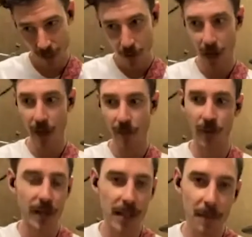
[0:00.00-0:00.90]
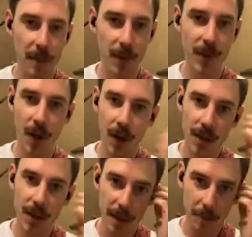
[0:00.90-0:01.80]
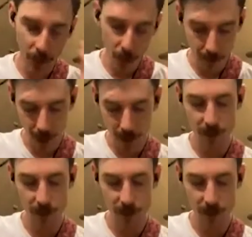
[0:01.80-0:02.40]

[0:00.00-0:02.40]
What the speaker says: Right? For example, songs like Blue Monk,